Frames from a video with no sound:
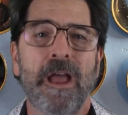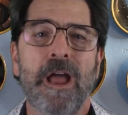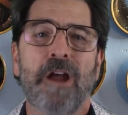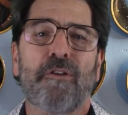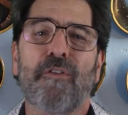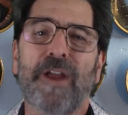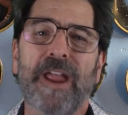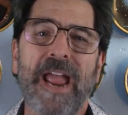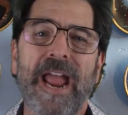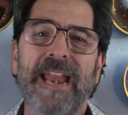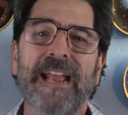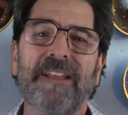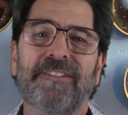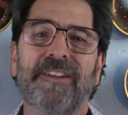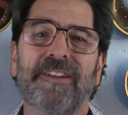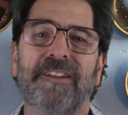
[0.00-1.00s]
Creating
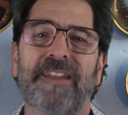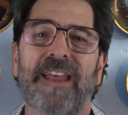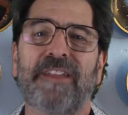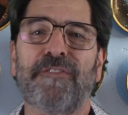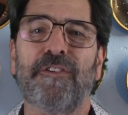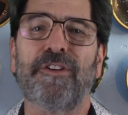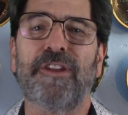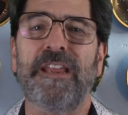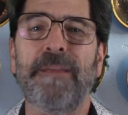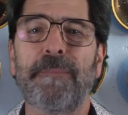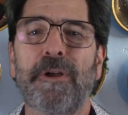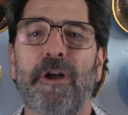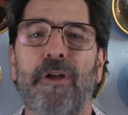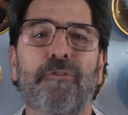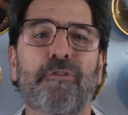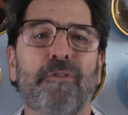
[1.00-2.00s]
a successful team
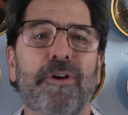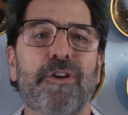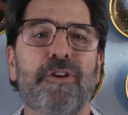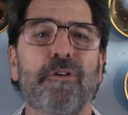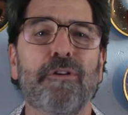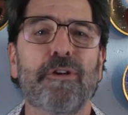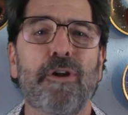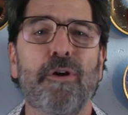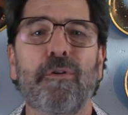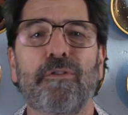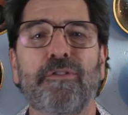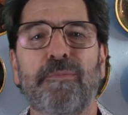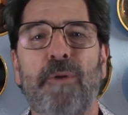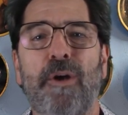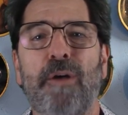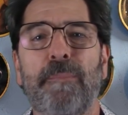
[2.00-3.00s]
culture in your local
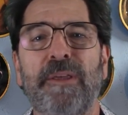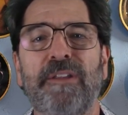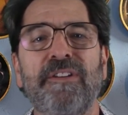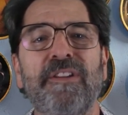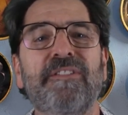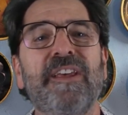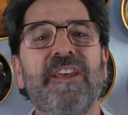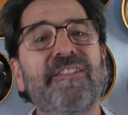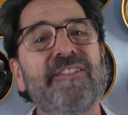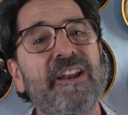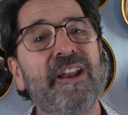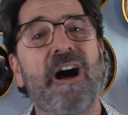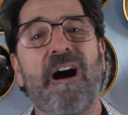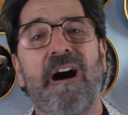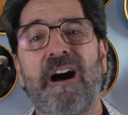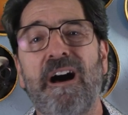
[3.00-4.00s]
small business is an
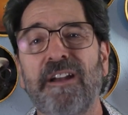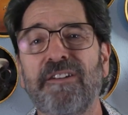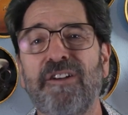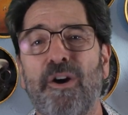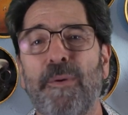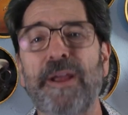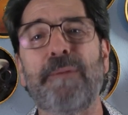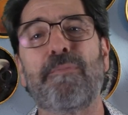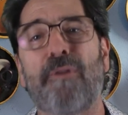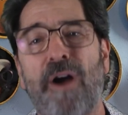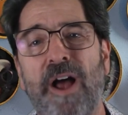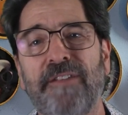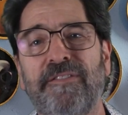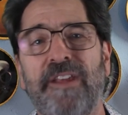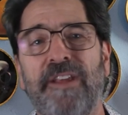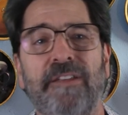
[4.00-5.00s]
ongoing
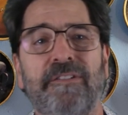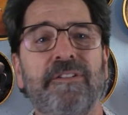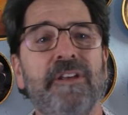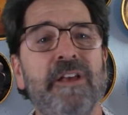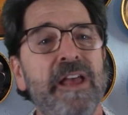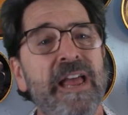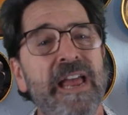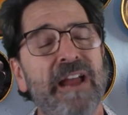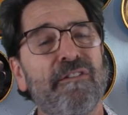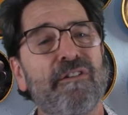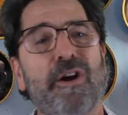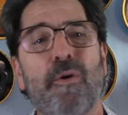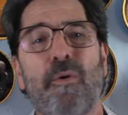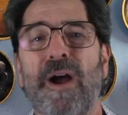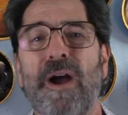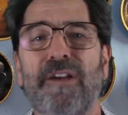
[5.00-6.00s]
process. It
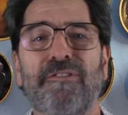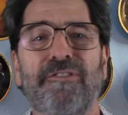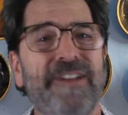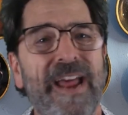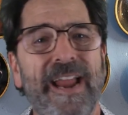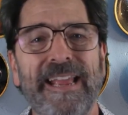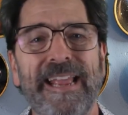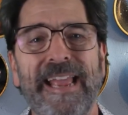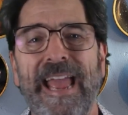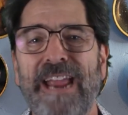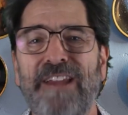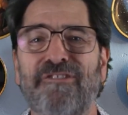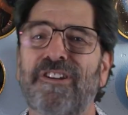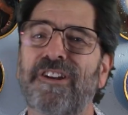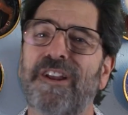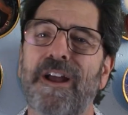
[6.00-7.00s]
requires
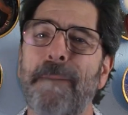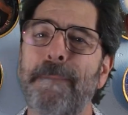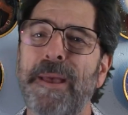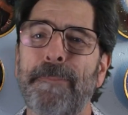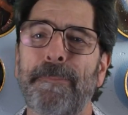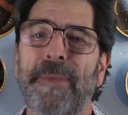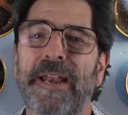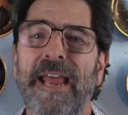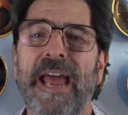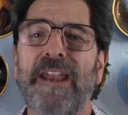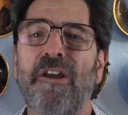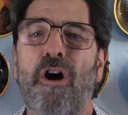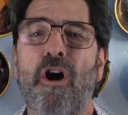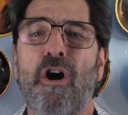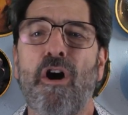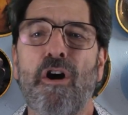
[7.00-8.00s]
dedication, commitment, and
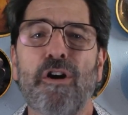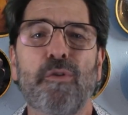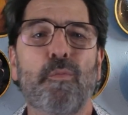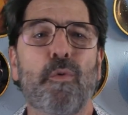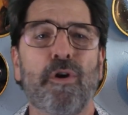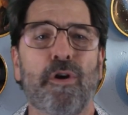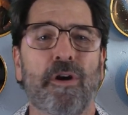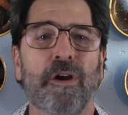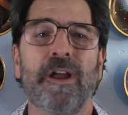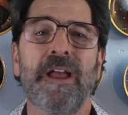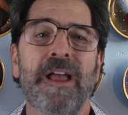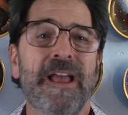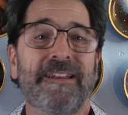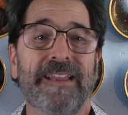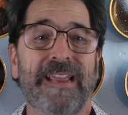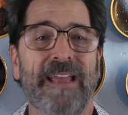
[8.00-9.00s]
hard work
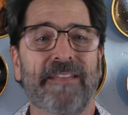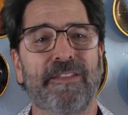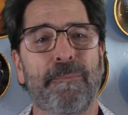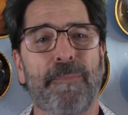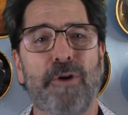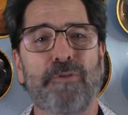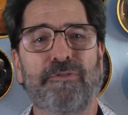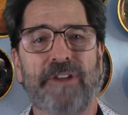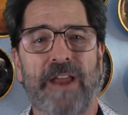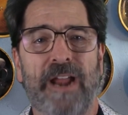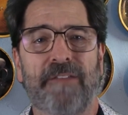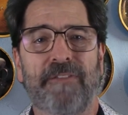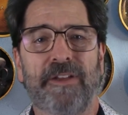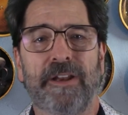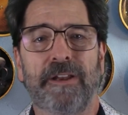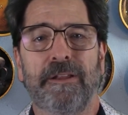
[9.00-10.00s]
to get the most out of
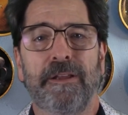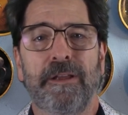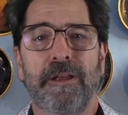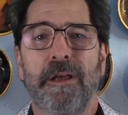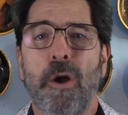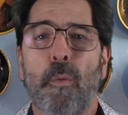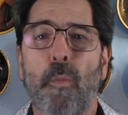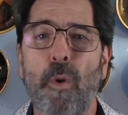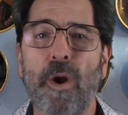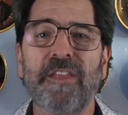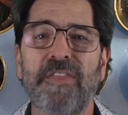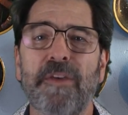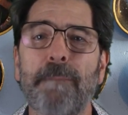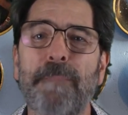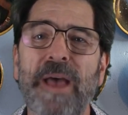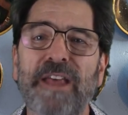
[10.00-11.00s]
it. One of
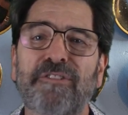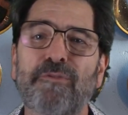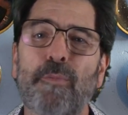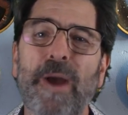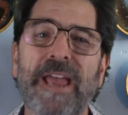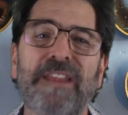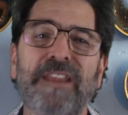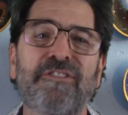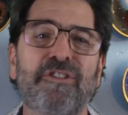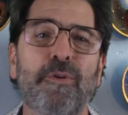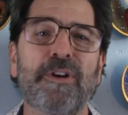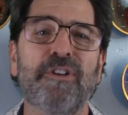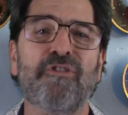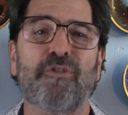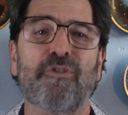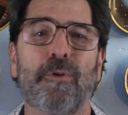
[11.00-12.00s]
the best ways to
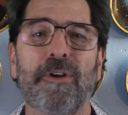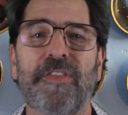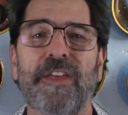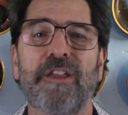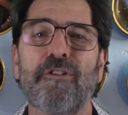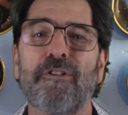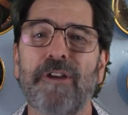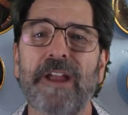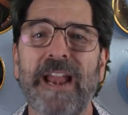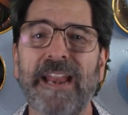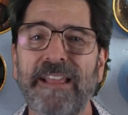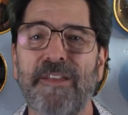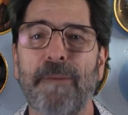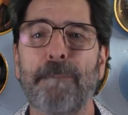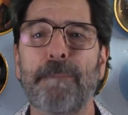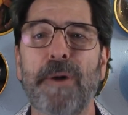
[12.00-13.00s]
ensure that you're getting
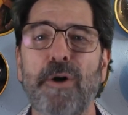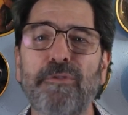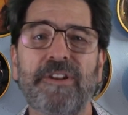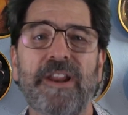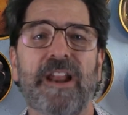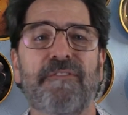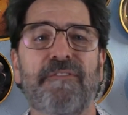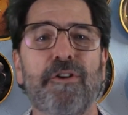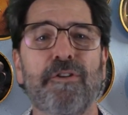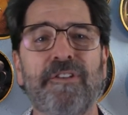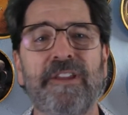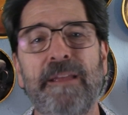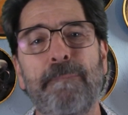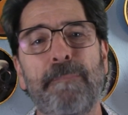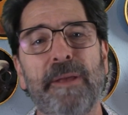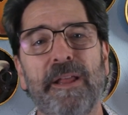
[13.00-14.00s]
the most out of your
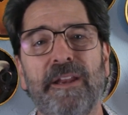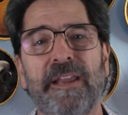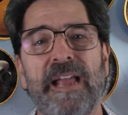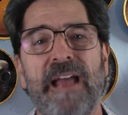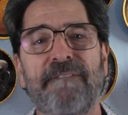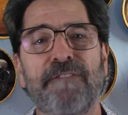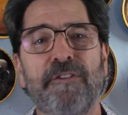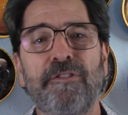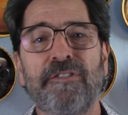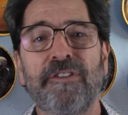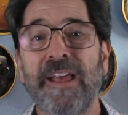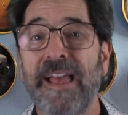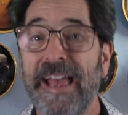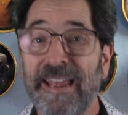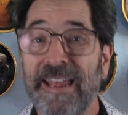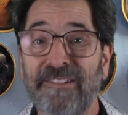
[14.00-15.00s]
team building efforts
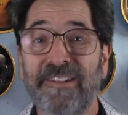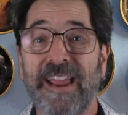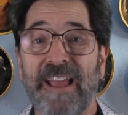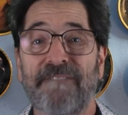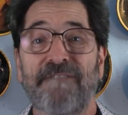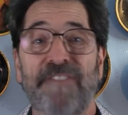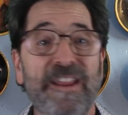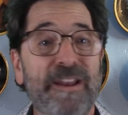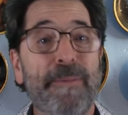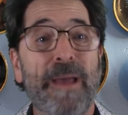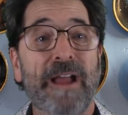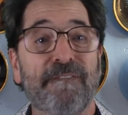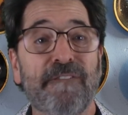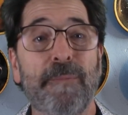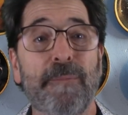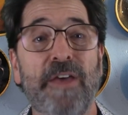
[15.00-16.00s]
is to get feedback
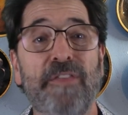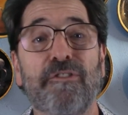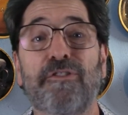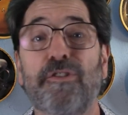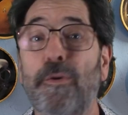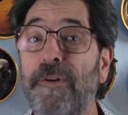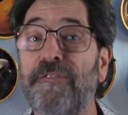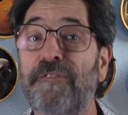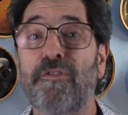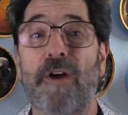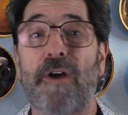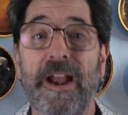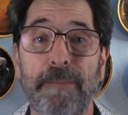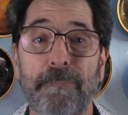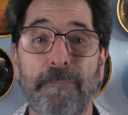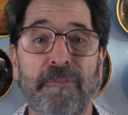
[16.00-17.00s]
from others who have
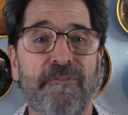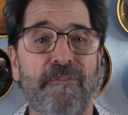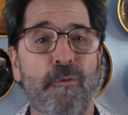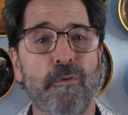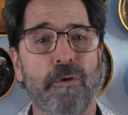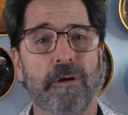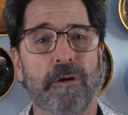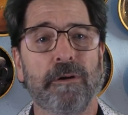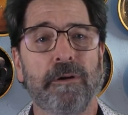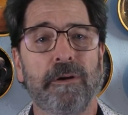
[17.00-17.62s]
tried it before.